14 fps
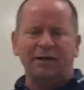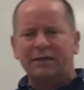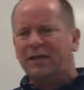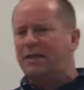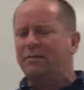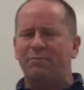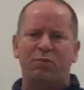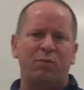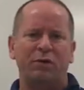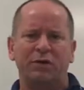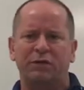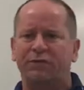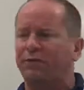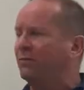key
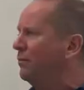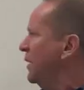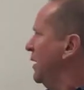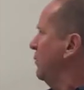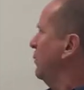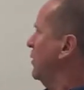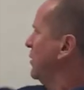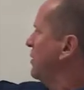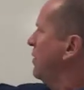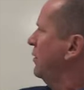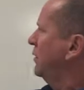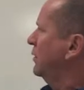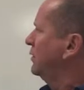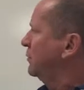points for me. We
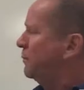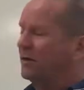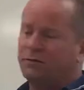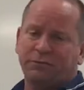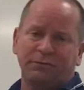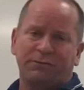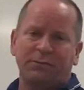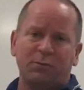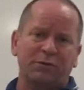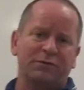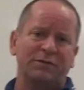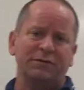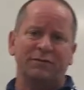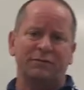call it special
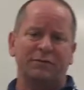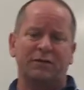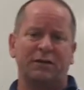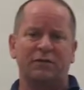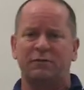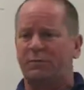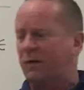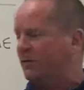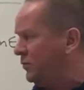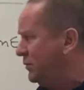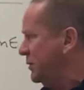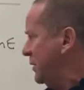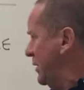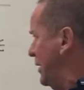forces instead of special
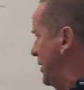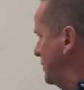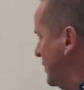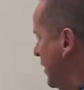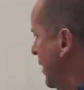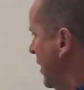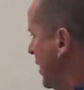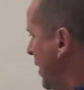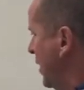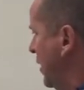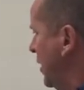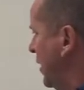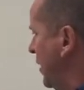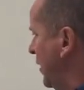teams.
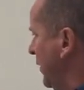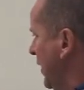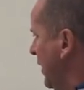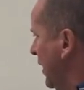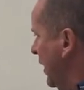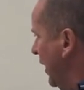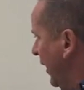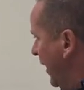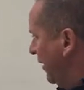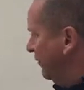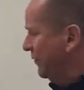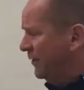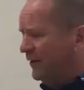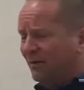I
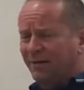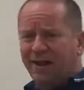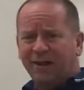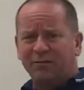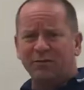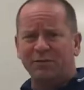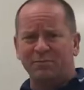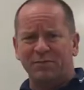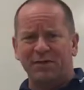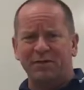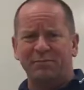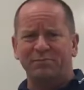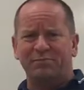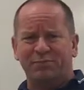feel like we've
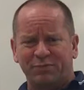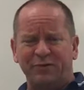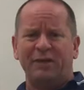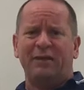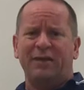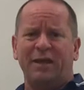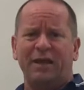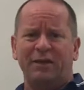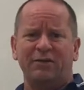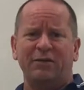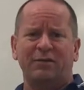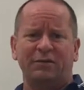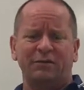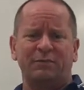been pretty dang
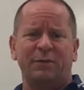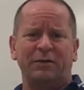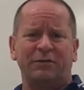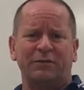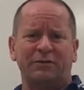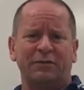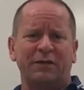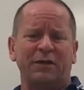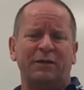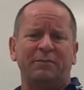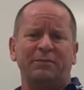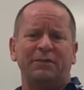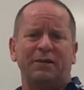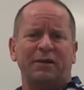good on special
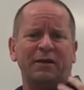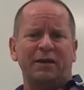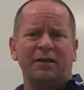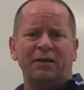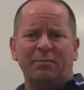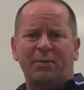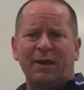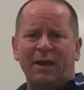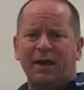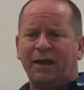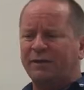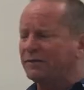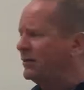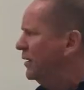teams in the
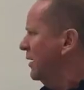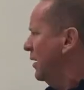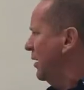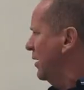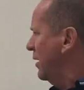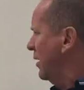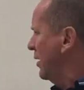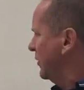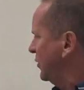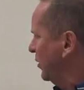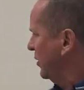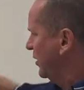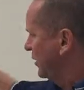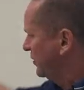past.
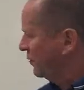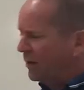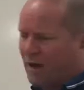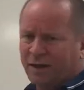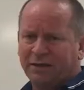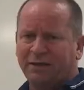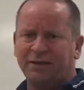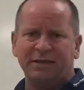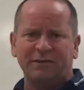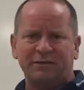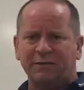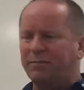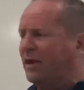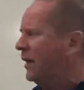So these are my
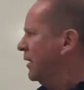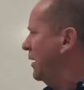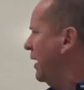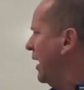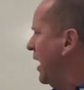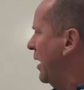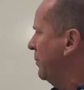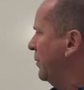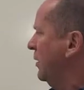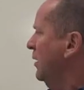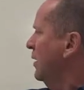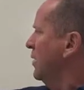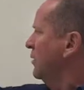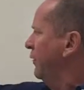keys to making it happen.
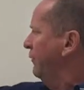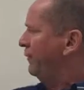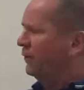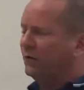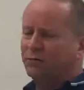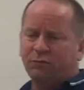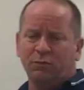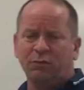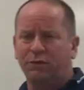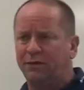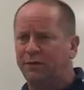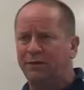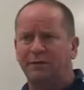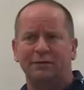The first one
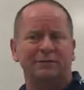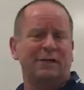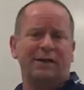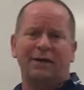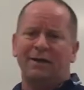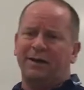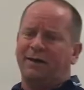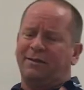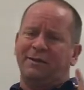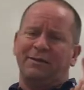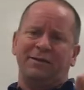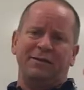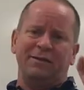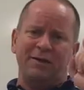is, I
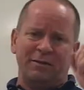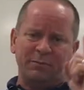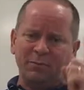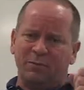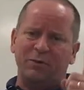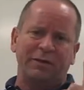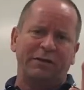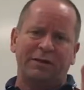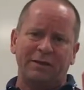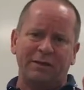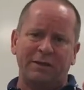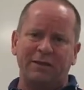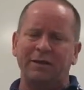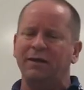think the number one
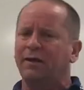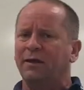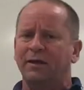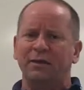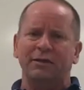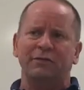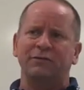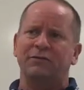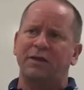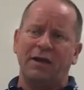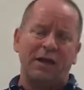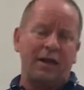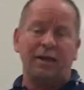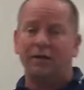key is the
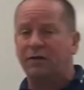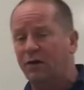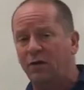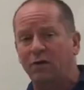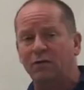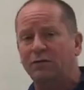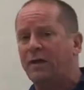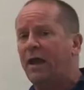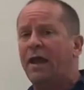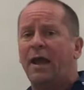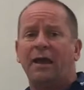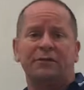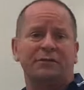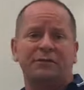head coach
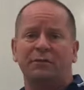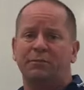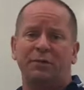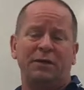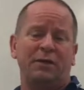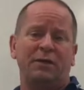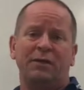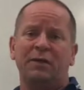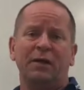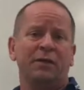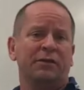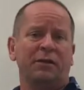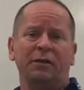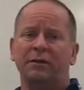has to be
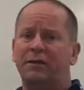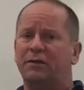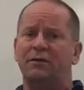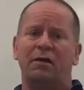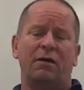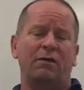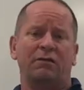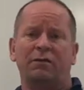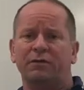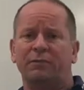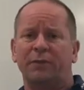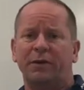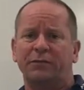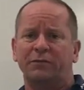the lead dog on
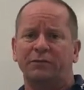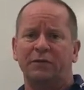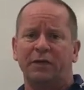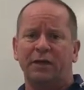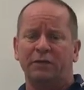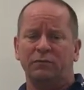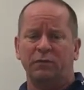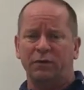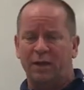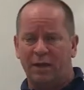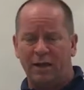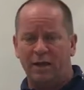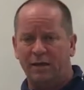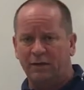special teams. When the
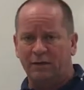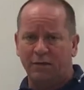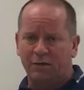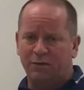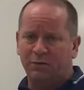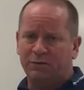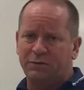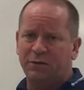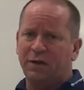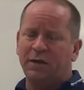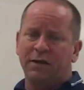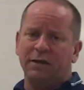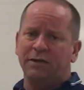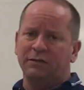head coach
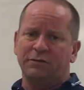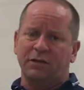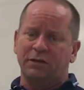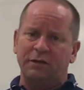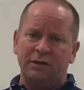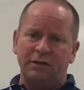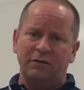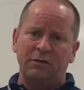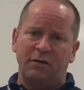is the lead